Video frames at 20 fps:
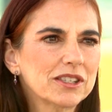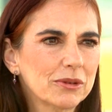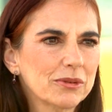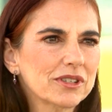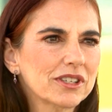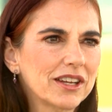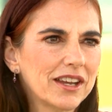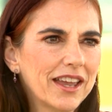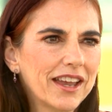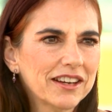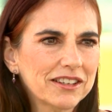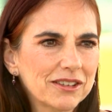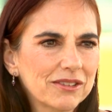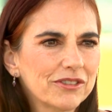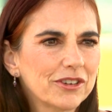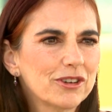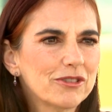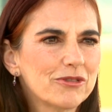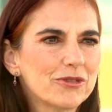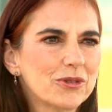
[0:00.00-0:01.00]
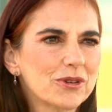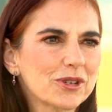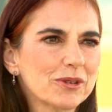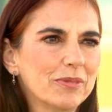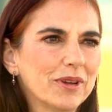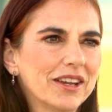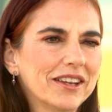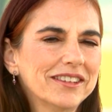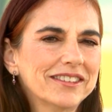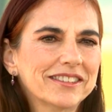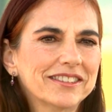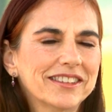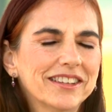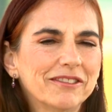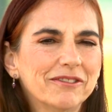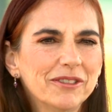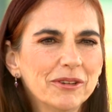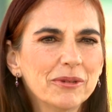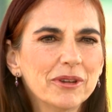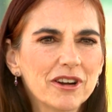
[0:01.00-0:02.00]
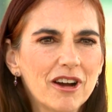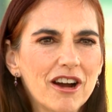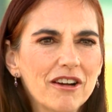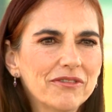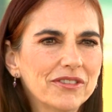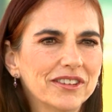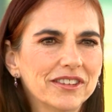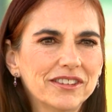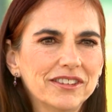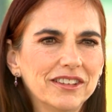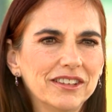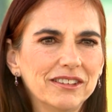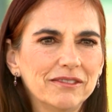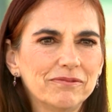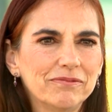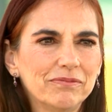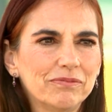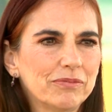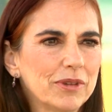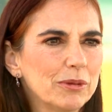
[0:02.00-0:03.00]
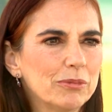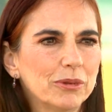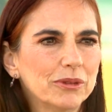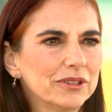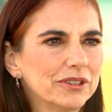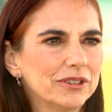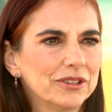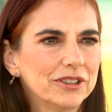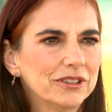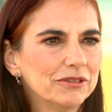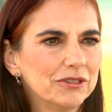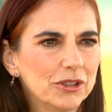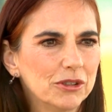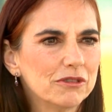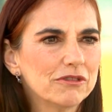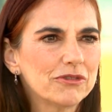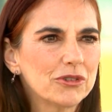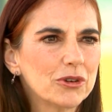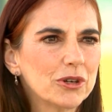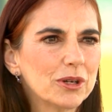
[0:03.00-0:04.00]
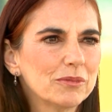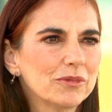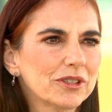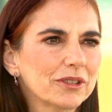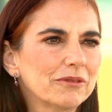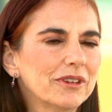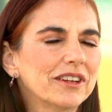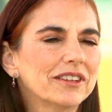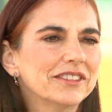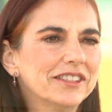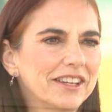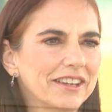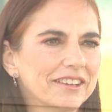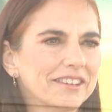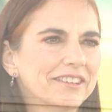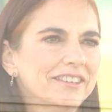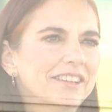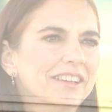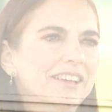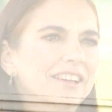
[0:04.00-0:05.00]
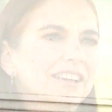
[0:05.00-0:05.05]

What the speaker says: It was an active Air Force base, and we would often see people in their uniforms around town.